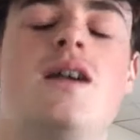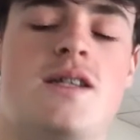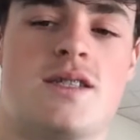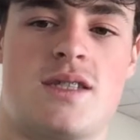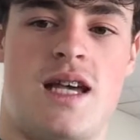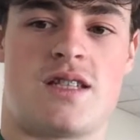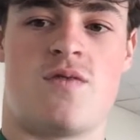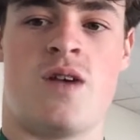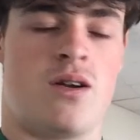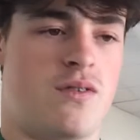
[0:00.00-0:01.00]
it's
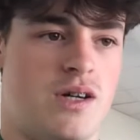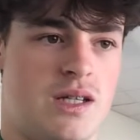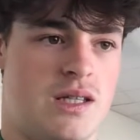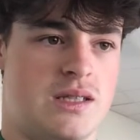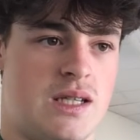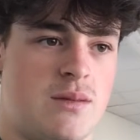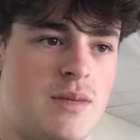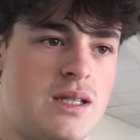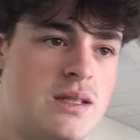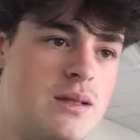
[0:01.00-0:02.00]
as fair a fight as they can
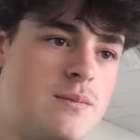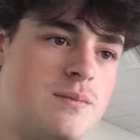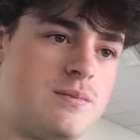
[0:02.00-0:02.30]
make it.